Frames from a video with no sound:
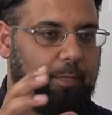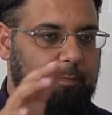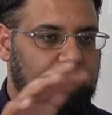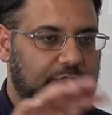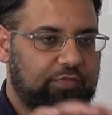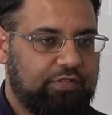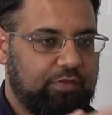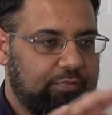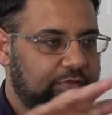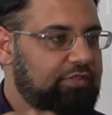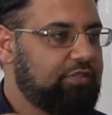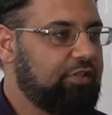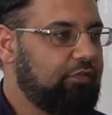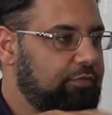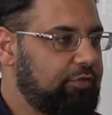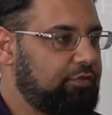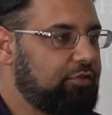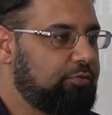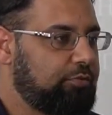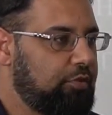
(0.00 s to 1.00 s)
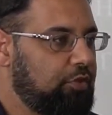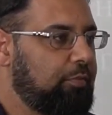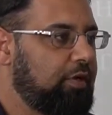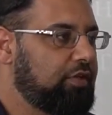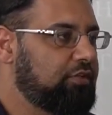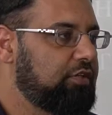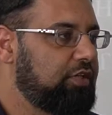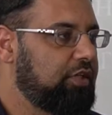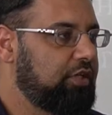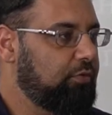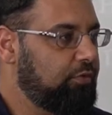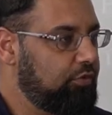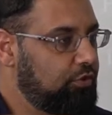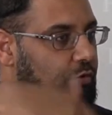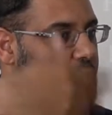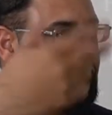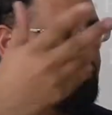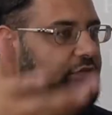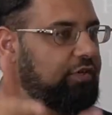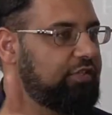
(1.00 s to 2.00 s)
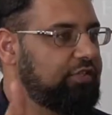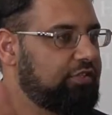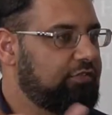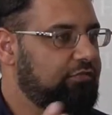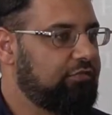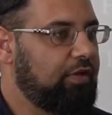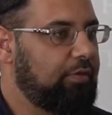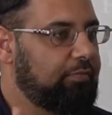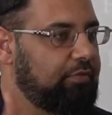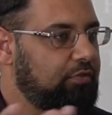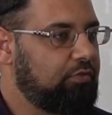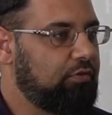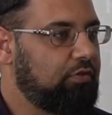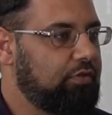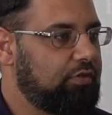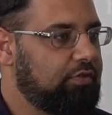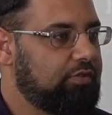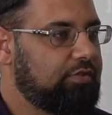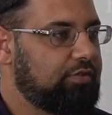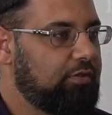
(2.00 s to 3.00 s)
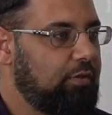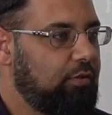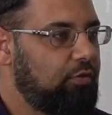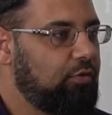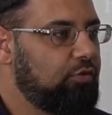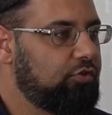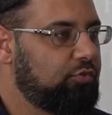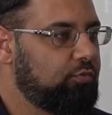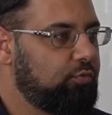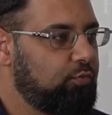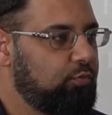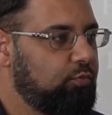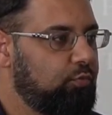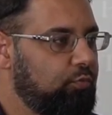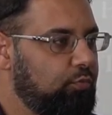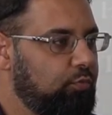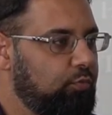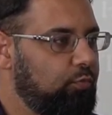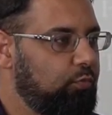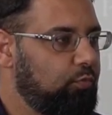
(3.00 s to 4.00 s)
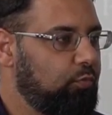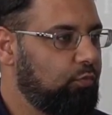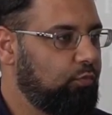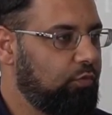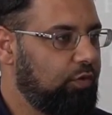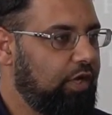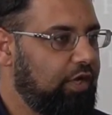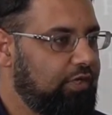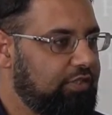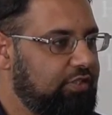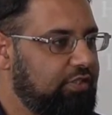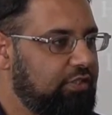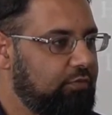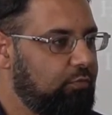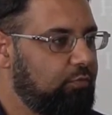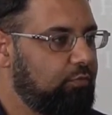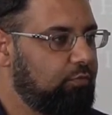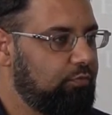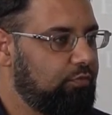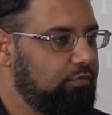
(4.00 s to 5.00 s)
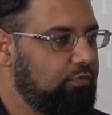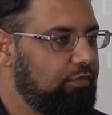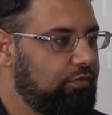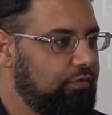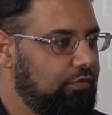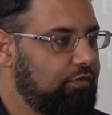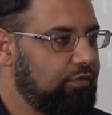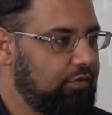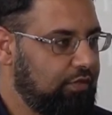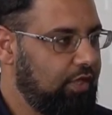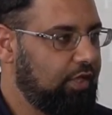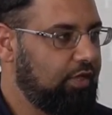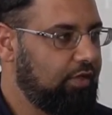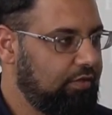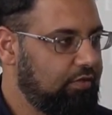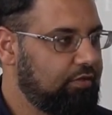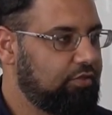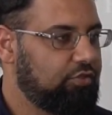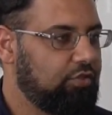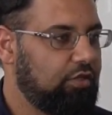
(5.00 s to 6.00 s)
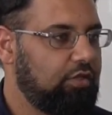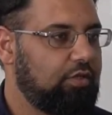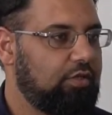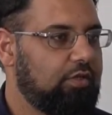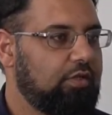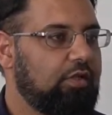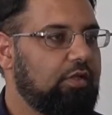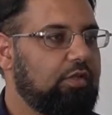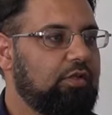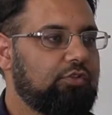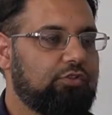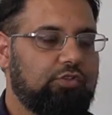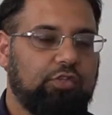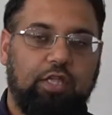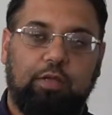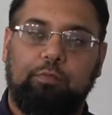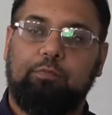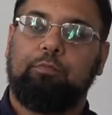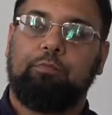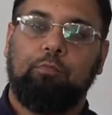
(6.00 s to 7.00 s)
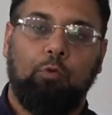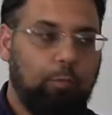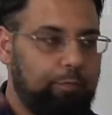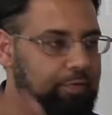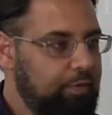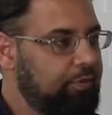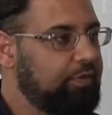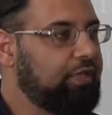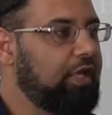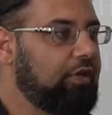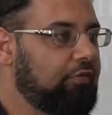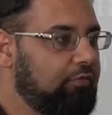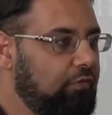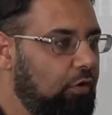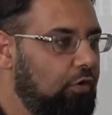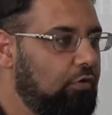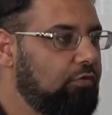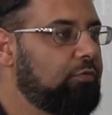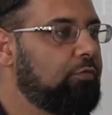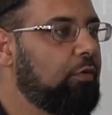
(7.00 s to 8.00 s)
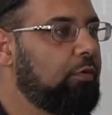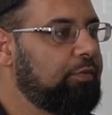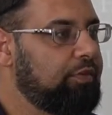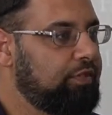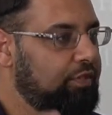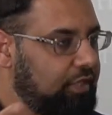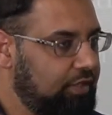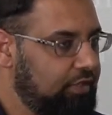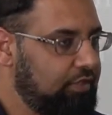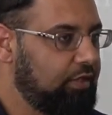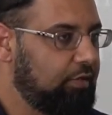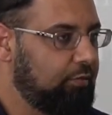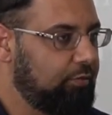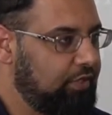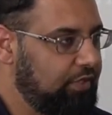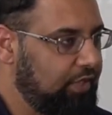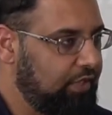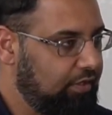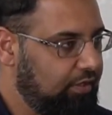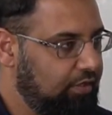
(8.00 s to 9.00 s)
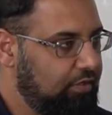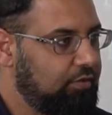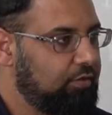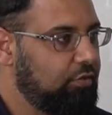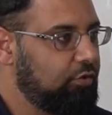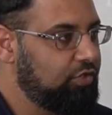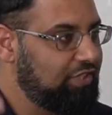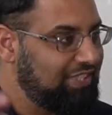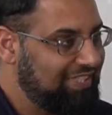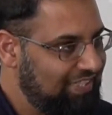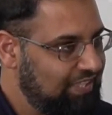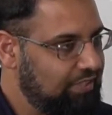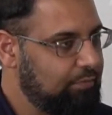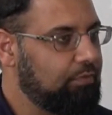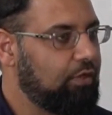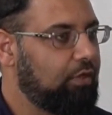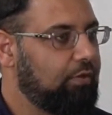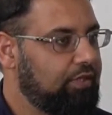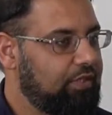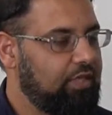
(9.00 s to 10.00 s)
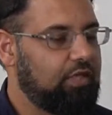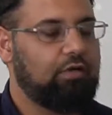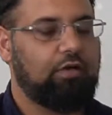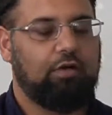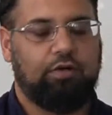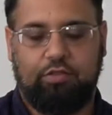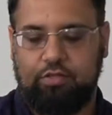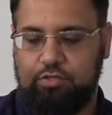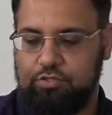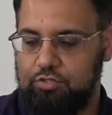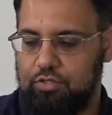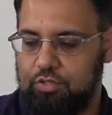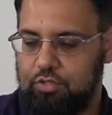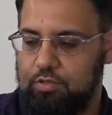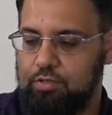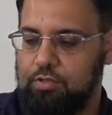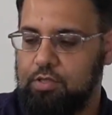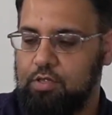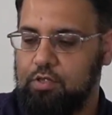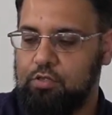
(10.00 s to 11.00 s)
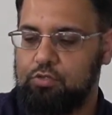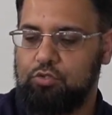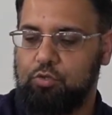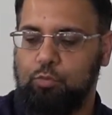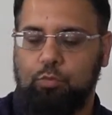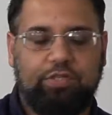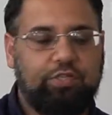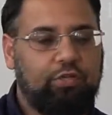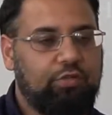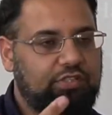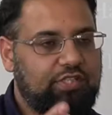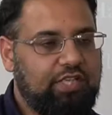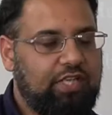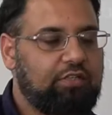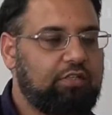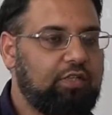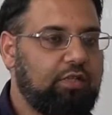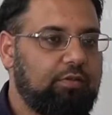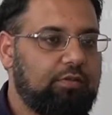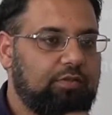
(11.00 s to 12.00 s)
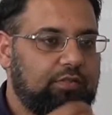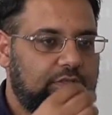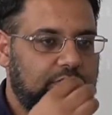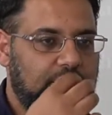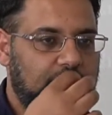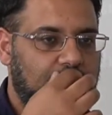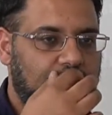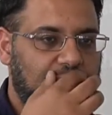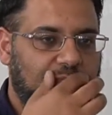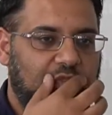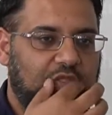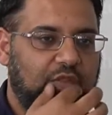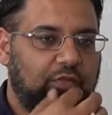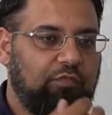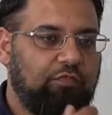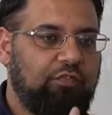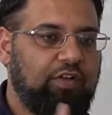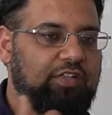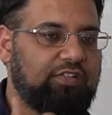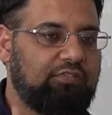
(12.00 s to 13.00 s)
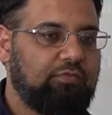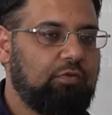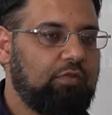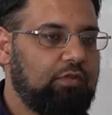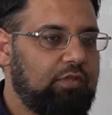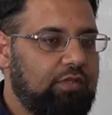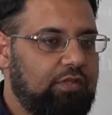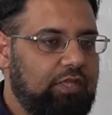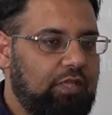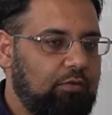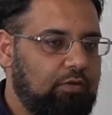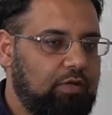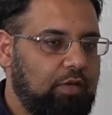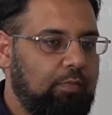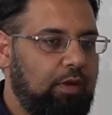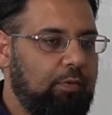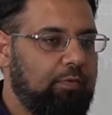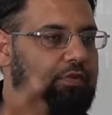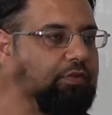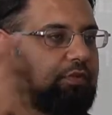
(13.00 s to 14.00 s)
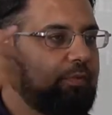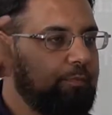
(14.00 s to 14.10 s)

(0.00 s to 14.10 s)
some of the stuff we spoke about today with your friends and family and colleagues? Who's actually, yeah? Inshallah. So that more people get involved, more we can, we can get a good team going, that kind of thing, inshallah. So when you're saying to them, the first of all, they'll come out with,